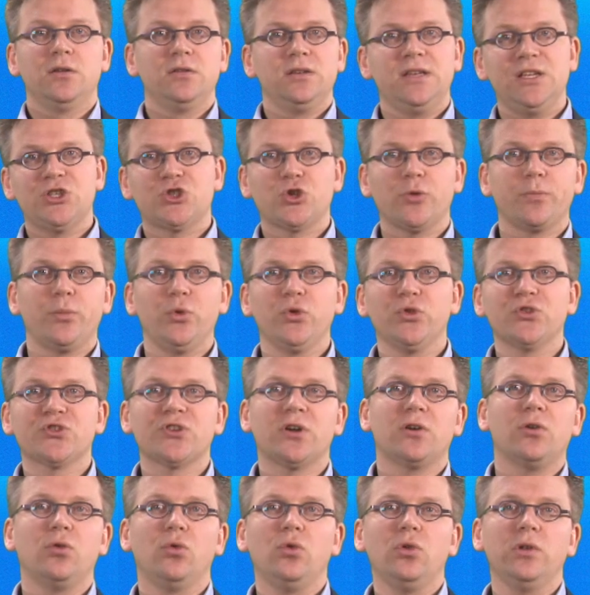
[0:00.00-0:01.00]
These submodels
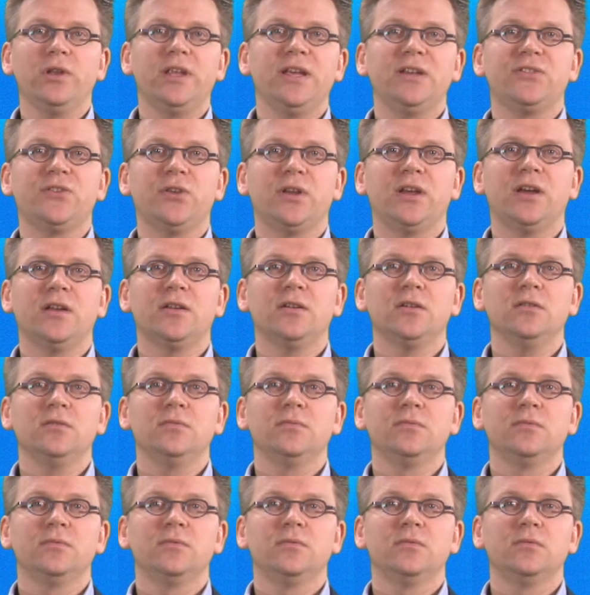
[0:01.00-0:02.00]
are all linked together,
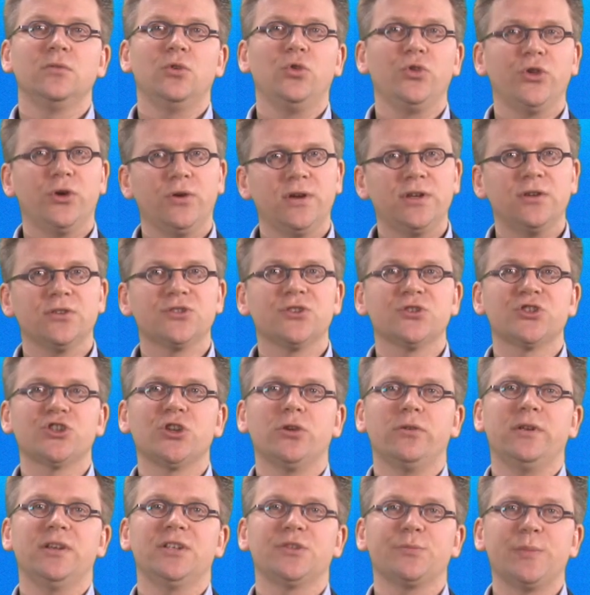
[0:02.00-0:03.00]
although it doesn't
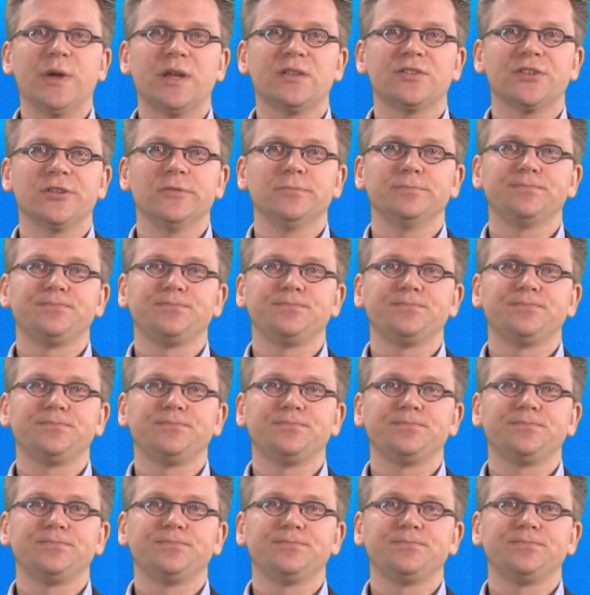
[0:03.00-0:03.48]
show in this picture.